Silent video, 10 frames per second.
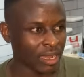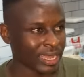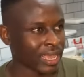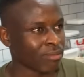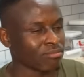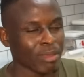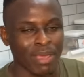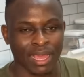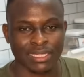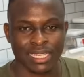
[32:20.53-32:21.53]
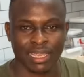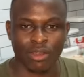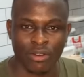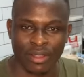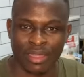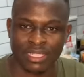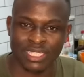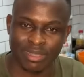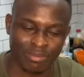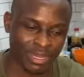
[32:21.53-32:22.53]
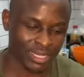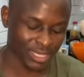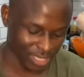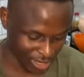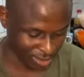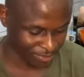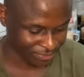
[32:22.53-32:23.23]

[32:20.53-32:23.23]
I maybe I can say Koree the gym man. Yeah.